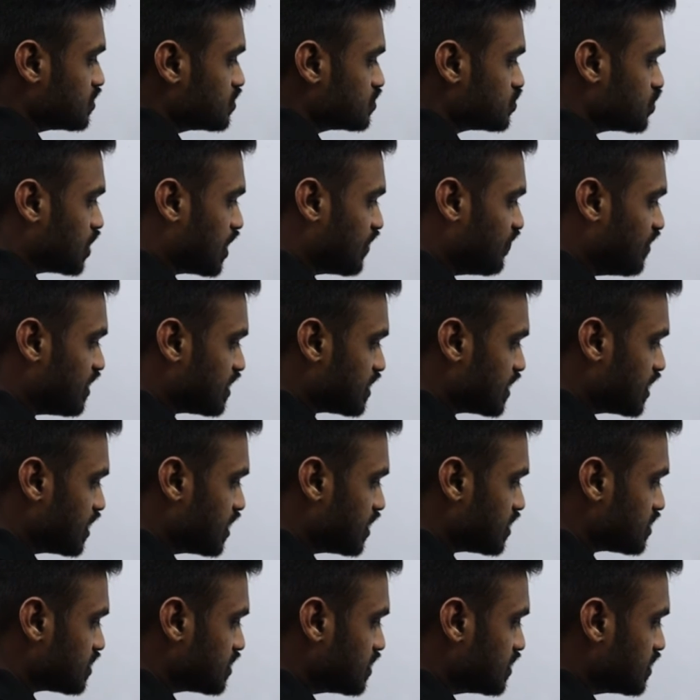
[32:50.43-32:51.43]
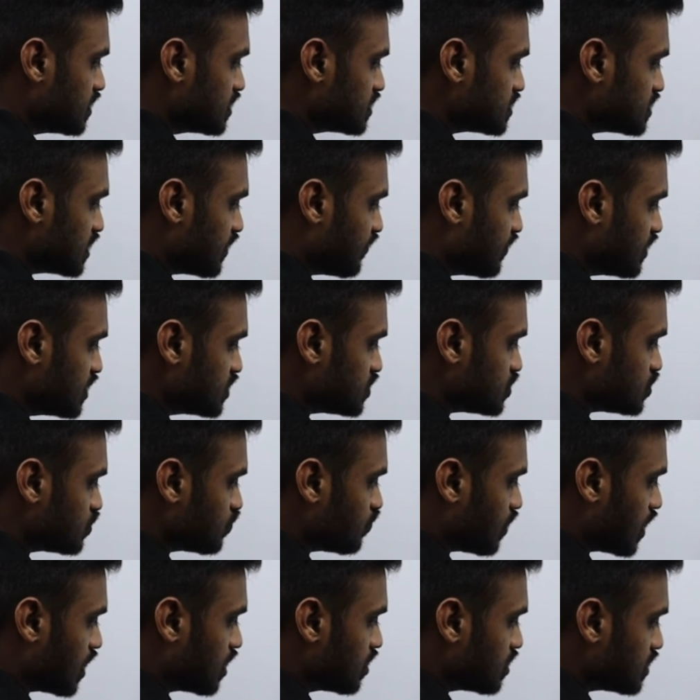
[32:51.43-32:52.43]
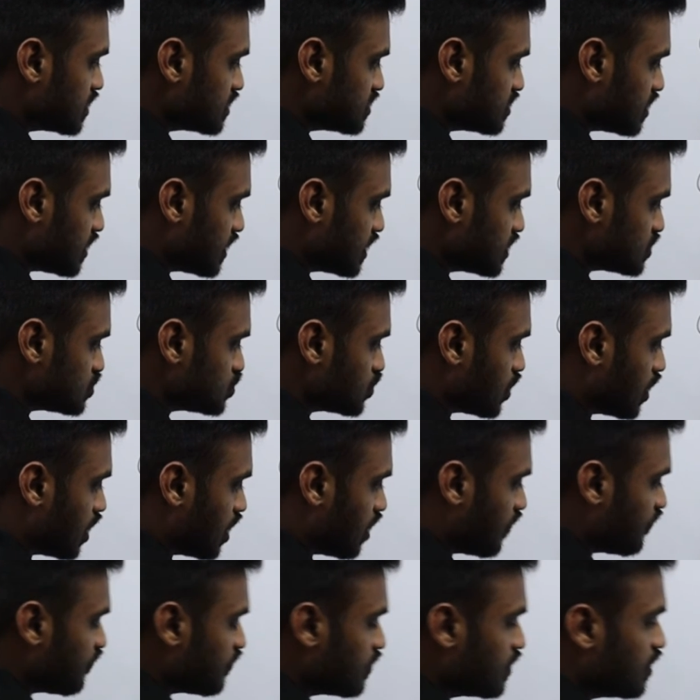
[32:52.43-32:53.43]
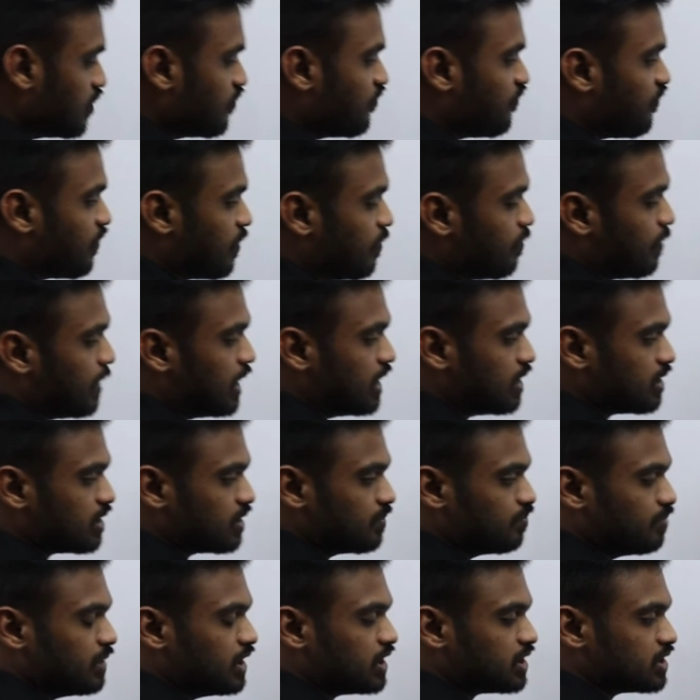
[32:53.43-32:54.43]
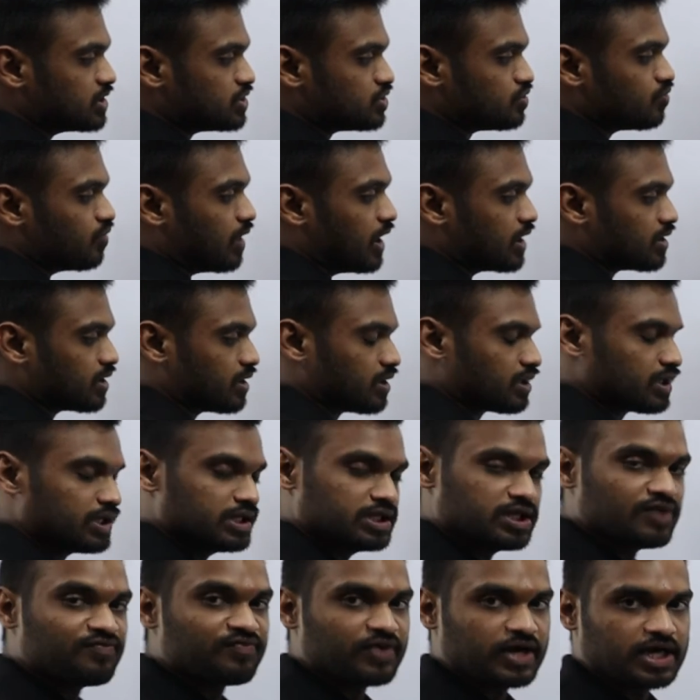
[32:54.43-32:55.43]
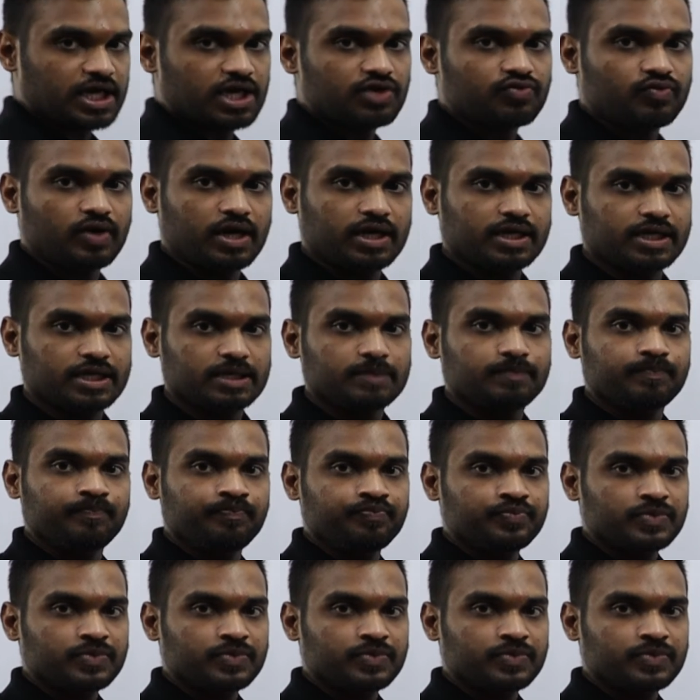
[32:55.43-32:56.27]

So I will get 7:1 is the ratio of milk is to water in the final quantity